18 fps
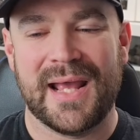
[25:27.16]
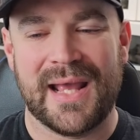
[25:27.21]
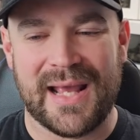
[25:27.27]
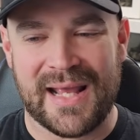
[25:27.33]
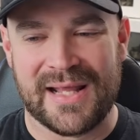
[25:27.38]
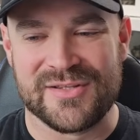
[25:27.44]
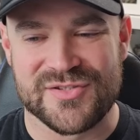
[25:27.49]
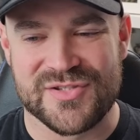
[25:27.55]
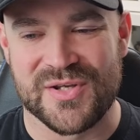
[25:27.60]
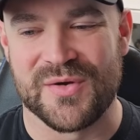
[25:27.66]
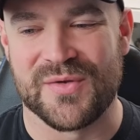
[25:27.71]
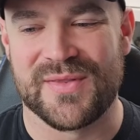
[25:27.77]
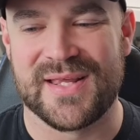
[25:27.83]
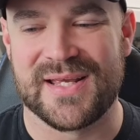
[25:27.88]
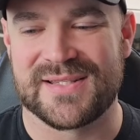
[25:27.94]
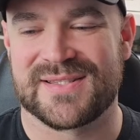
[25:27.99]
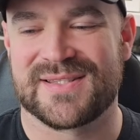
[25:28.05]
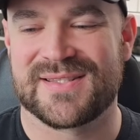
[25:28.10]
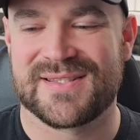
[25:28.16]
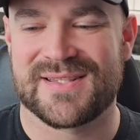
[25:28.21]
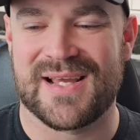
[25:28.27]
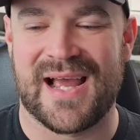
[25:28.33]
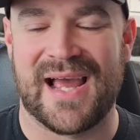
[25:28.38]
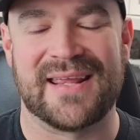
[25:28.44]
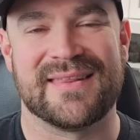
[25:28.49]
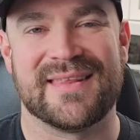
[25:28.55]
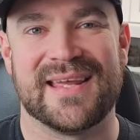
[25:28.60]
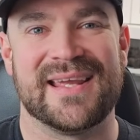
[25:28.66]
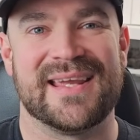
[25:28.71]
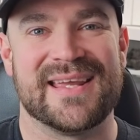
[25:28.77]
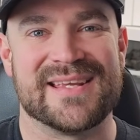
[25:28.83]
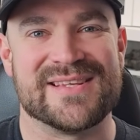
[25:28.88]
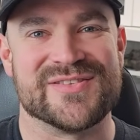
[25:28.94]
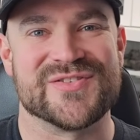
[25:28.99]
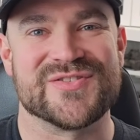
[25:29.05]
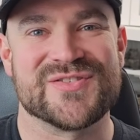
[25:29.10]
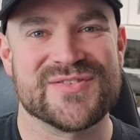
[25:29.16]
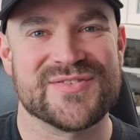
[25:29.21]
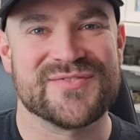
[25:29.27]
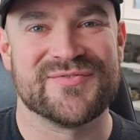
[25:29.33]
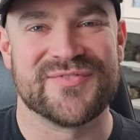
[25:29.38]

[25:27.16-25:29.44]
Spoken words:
And so this, I think, is